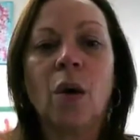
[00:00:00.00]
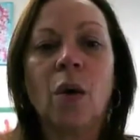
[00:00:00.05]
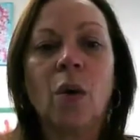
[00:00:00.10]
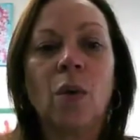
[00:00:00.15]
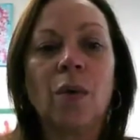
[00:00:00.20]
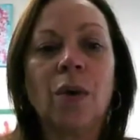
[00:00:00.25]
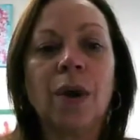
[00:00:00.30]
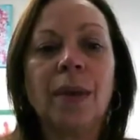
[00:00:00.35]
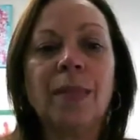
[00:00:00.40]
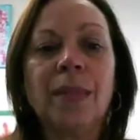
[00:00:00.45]

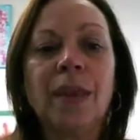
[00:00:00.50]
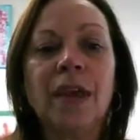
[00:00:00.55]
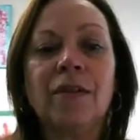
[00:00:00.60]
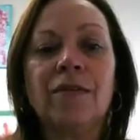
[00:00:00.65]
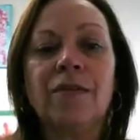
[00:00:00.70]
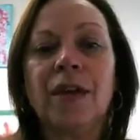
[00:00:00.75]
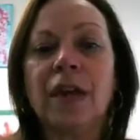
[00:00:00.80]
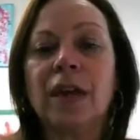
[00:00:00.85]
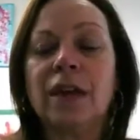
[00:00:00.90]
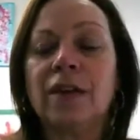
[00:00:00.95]
Or in the
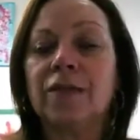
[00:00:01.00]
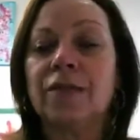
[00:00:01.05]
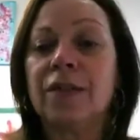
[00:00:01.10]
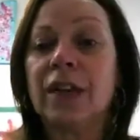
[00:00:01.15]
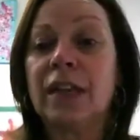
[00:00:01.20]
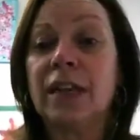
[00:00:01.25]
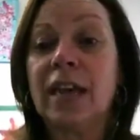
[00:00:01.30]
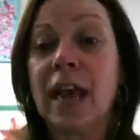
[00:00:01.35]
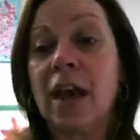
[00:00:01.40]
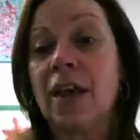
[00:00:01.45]
event of a
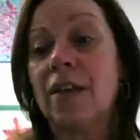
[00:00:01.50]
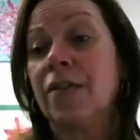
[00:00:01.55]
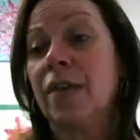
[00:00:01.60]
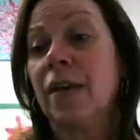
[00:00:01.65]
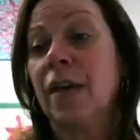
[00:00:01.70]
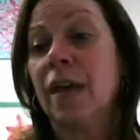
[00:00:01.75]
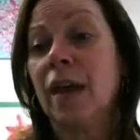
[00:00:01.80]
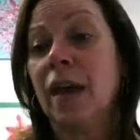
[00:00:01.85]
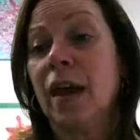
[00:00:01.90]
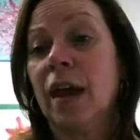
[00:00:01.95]
death
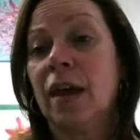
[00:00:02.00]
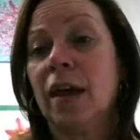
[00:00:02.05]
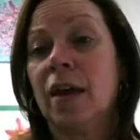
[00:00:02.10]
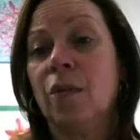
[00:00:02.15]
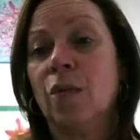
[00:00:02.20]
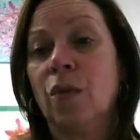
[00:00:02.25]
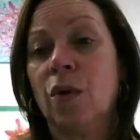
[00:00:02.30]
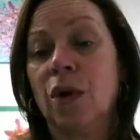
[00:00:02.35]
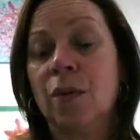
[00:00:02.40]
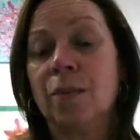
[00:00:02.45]
at
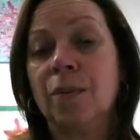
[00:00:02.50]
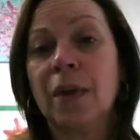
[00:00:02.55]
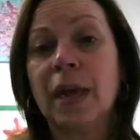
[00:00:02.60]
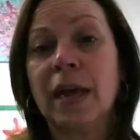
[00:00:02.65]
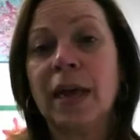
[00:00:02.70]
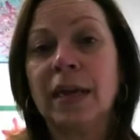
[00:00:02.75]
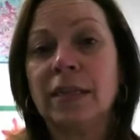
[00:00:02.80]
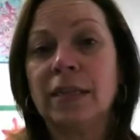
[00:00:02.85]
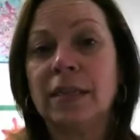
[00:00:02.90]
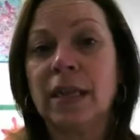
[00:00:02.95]
a
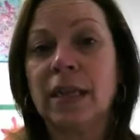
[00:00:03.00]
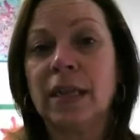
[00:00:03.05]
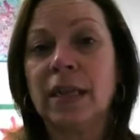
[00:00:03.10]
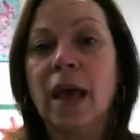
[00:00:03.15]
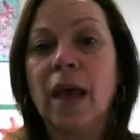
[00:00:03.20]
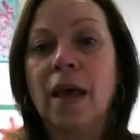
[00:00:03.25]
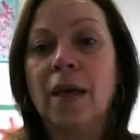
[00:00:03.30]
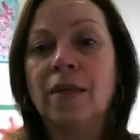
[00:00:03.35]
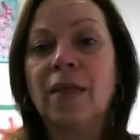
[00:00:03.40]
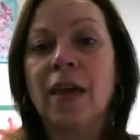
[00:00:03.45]
workplace,
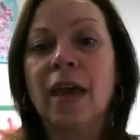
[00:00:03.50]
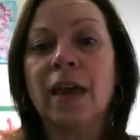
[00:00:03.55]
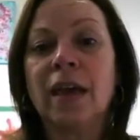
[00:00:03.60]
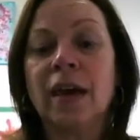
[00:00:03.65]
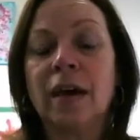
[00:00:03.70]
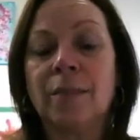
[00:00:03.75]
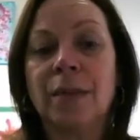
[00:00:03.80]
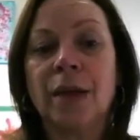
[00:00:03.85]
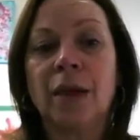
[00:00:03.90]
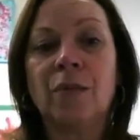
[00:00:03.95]
they
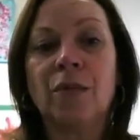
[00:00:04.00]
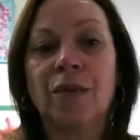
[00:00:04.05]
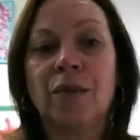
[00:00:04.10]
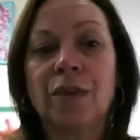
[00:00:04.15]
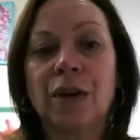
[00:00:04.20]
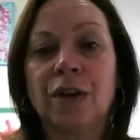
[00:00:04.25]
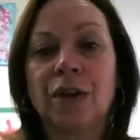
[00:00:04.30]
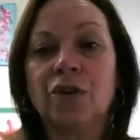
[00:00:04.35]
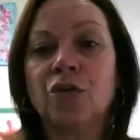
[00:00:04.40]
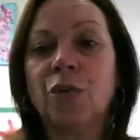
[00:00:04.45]
come in
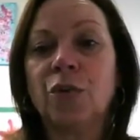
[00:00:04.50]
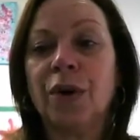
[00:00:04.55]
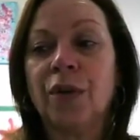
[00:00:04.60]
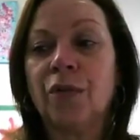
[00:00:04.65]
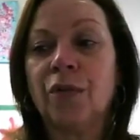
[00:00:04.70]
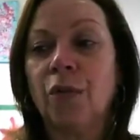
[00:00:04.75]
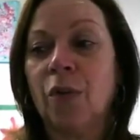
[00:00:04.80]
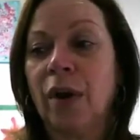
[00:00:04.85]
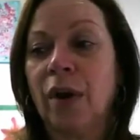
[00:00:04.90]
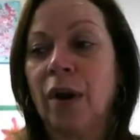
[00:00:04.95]
within a
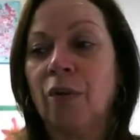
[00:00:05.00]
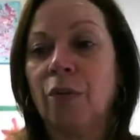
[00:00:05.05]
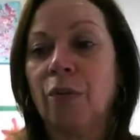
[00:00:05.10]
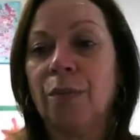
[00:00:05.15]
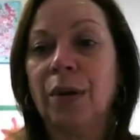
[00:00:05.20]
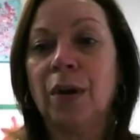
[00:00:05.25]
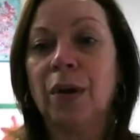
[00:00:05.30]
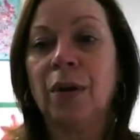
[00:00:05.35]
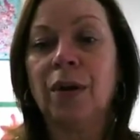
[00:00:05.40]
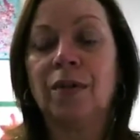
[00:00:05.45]
24-hour
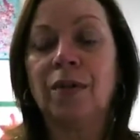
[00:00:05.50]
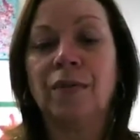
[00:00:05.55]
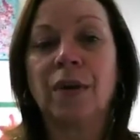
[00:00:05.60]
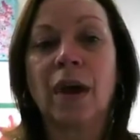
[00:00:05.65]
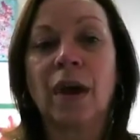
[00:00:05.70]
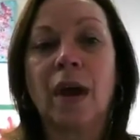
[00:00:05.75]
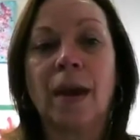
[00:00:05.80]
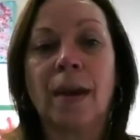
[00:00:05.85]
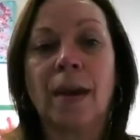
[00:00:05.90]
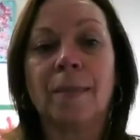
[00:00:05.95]
period of
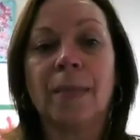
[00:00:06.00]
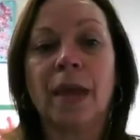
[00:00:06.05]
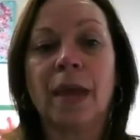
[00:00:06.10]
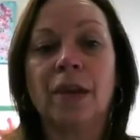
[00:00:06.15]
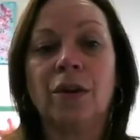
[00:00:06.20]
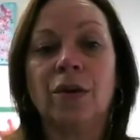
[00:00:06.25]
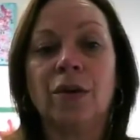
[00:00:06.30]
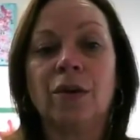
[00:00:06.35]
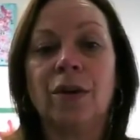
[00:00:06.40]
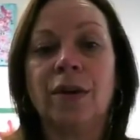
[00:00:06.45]
time.
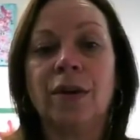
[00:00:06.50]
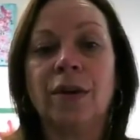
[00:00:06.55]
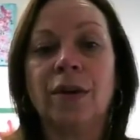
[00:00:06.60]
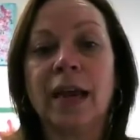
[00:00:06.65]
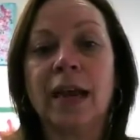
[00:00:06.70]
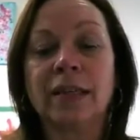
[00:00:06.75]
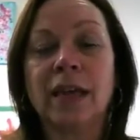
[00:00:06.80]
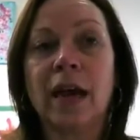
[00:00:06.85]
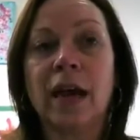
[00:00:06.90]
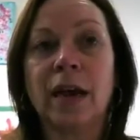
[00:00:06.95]
And during
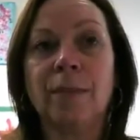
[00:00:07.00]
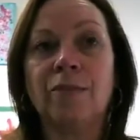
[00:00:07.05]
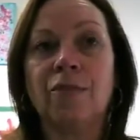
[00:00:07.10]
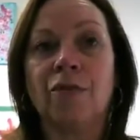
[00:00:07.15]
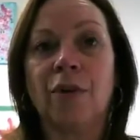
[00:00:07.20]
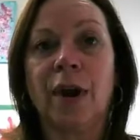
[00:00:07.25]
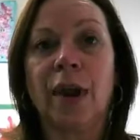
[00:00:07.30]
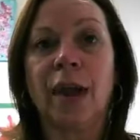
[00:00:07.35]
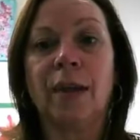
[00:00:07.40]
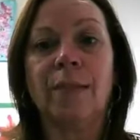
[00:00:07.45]
that time
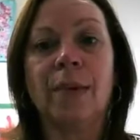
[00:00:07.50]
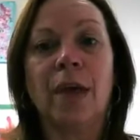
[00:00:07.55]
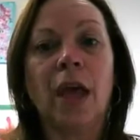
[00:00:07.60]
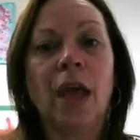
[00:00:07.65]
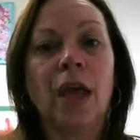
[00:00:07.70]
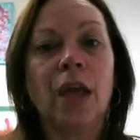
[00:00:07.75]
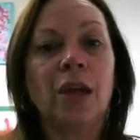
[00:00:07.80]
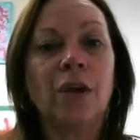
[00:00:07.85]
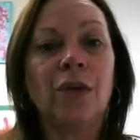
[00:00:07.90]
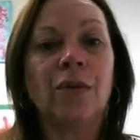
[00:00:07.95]
frame,
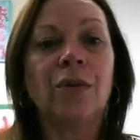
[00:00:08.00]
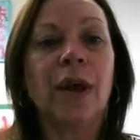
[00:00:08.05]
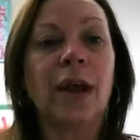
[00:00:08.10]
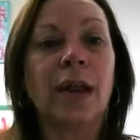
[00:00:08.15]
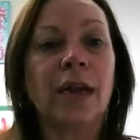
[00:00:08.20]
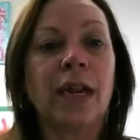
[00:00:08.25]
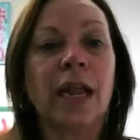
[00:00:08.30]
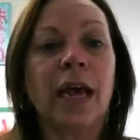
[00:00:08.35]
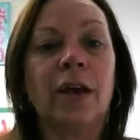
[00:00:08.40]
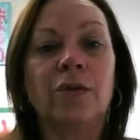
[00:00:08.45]
you're
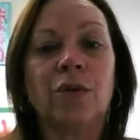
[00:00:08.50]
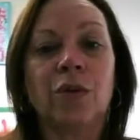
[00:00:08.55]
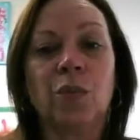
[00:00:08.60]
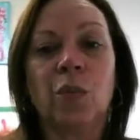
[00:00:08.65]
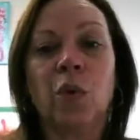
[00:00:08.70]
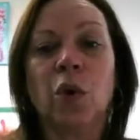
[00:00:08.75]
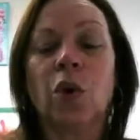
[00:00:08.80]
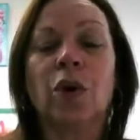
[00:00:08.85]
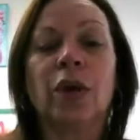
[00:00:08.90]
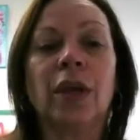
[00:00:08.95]
not allowed to
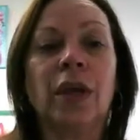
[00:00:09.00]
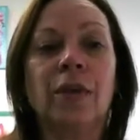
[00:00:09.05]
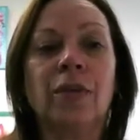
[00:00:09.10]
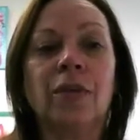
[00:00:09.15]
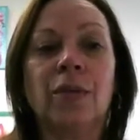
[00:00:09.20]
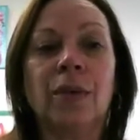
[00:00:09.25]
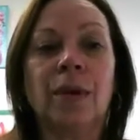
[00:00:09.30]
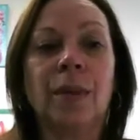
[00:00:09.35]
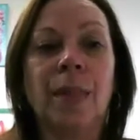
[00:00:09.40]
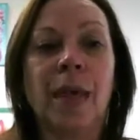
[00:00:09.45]
work
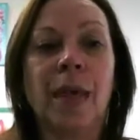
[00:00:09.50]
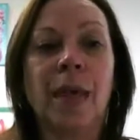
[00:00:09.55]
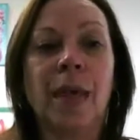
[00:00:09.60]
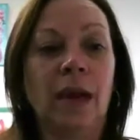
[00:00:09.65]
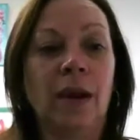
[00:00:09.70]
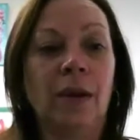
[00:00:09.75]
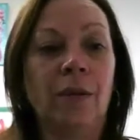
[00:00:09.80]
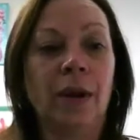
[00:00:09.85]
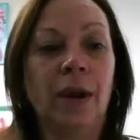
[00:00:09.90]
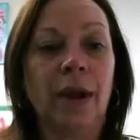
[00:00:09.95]
either in that
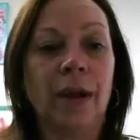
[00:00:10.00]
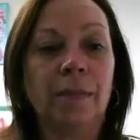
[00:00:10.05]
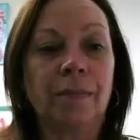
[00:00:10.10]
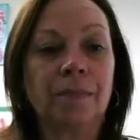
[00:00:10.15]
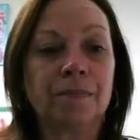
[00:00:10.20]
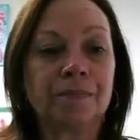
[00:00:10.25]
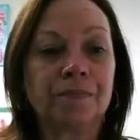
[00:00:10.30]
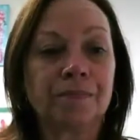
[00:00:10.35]
area.